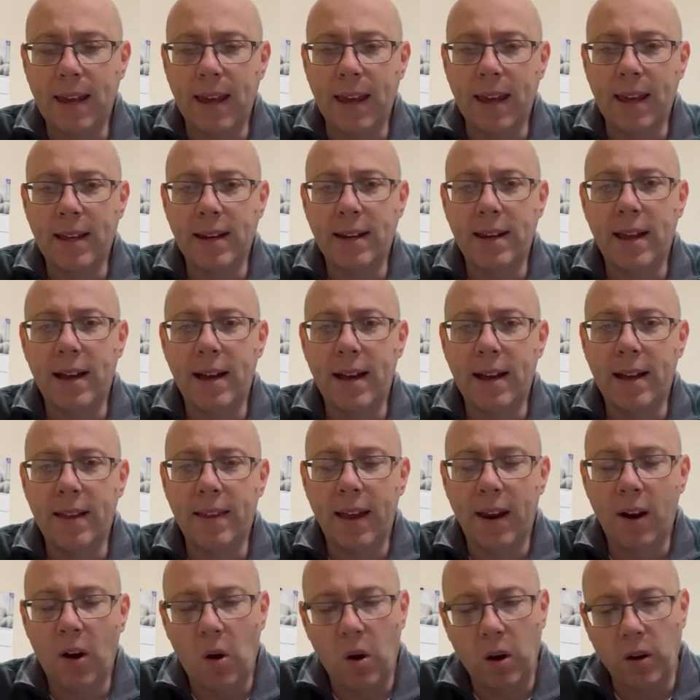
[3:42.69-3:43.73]
And
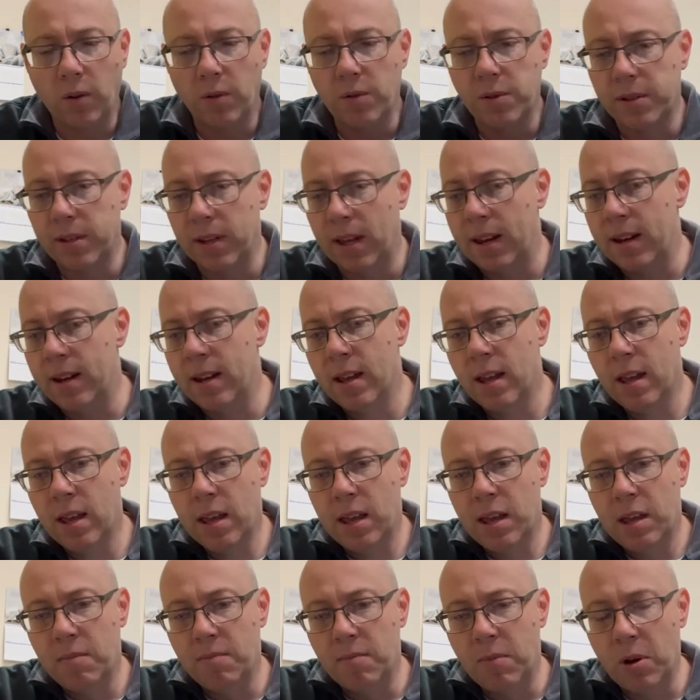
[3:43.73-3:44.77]
that article said
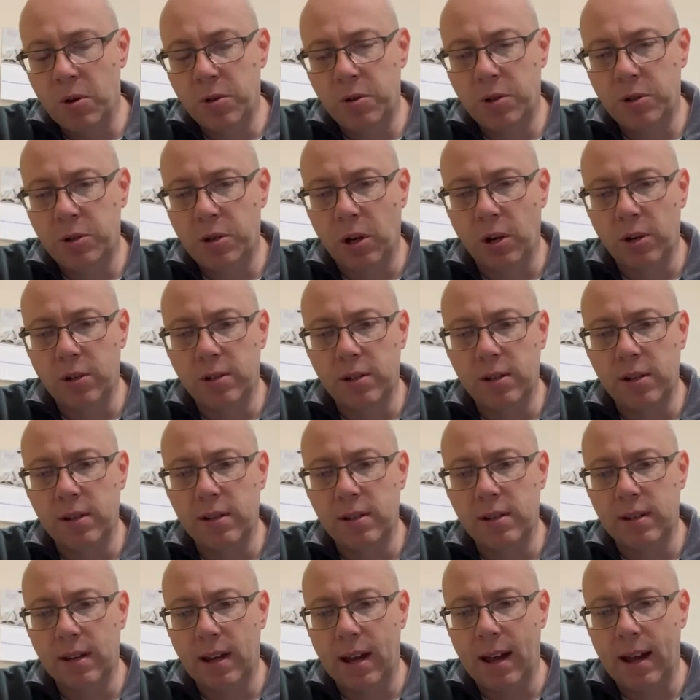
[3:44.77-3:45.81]
most
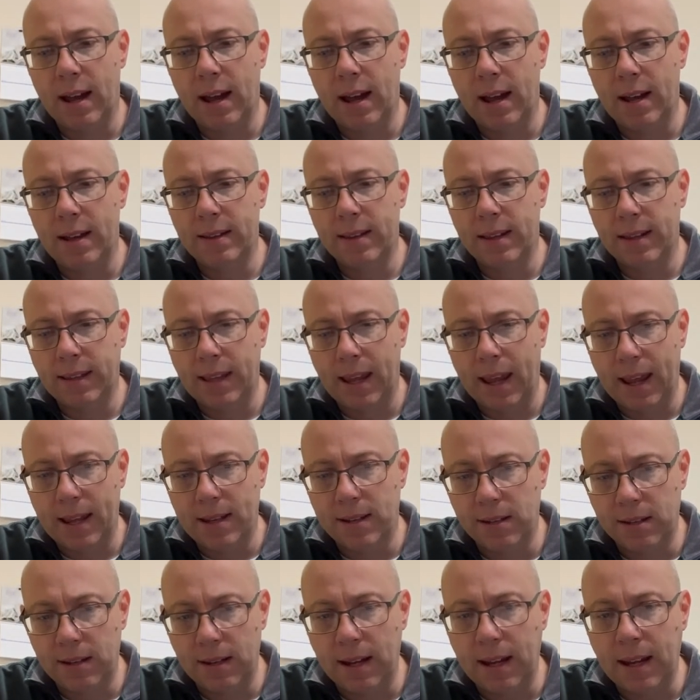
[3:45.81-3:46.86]
churches that they
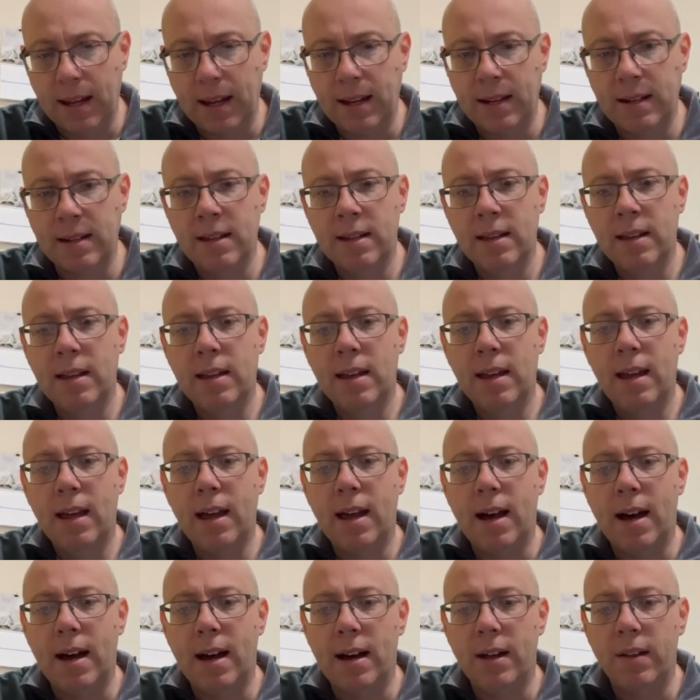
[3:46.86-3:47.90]
had seen,
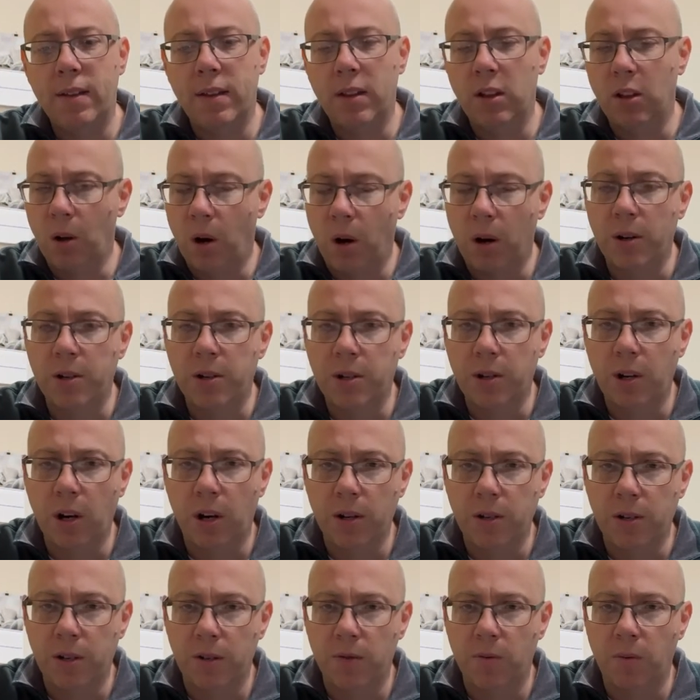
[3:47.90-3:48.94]
large
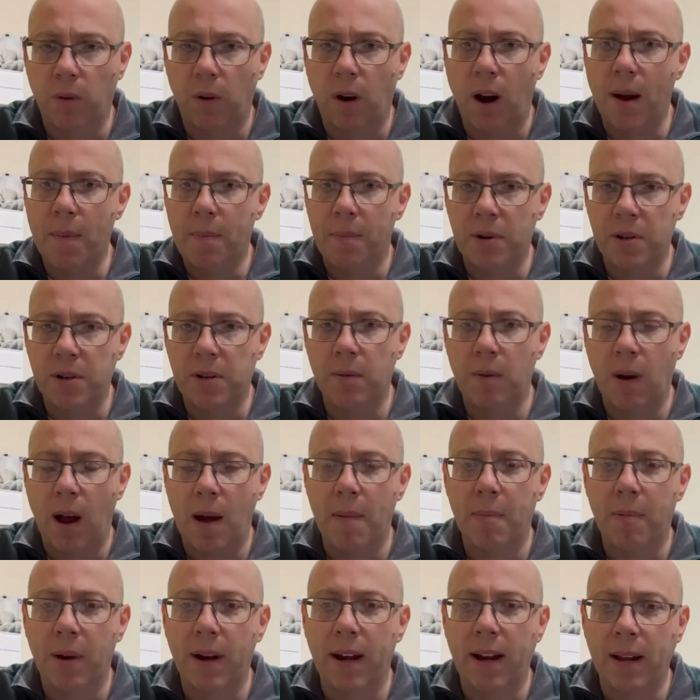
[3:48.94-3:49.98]
churches were
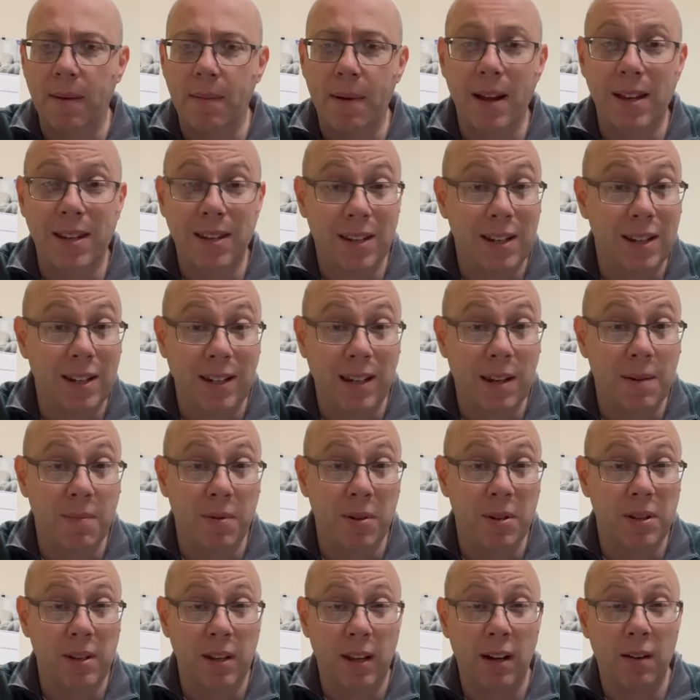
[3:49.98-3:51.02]
operating about
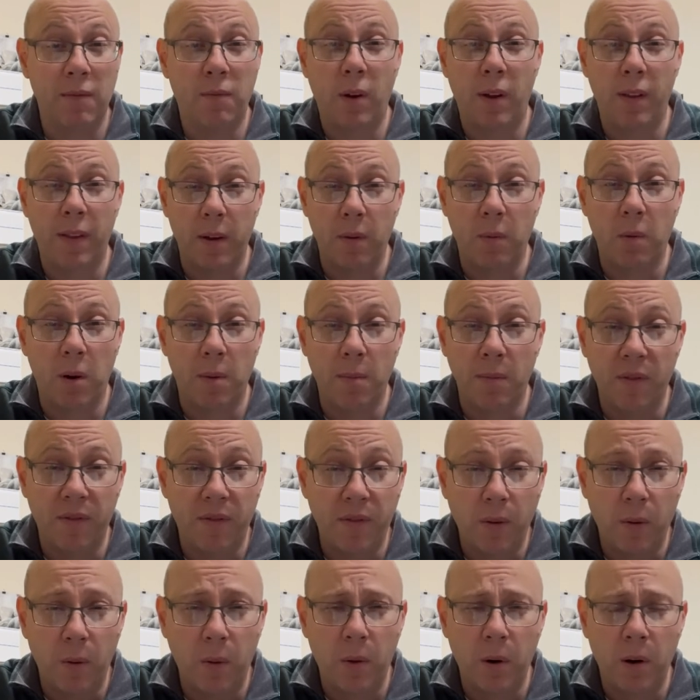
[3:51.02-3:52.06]
60% of what they were
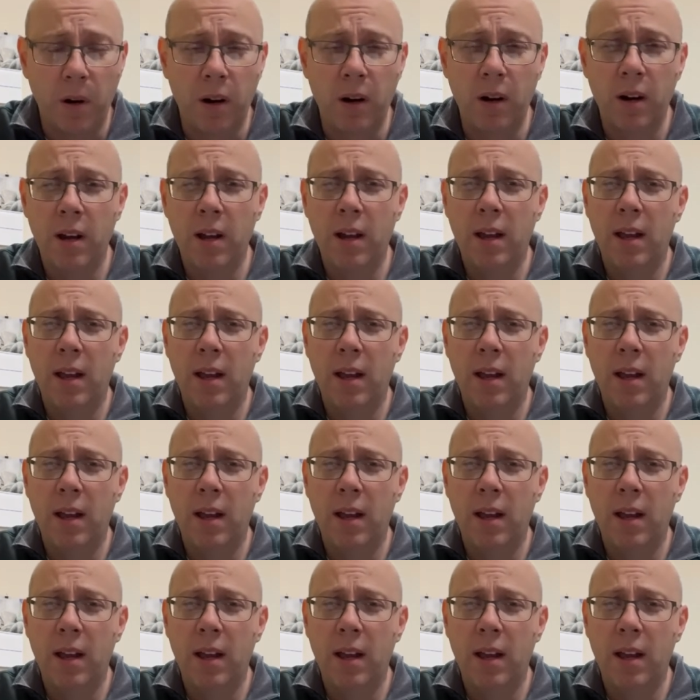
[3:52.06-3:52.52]
before,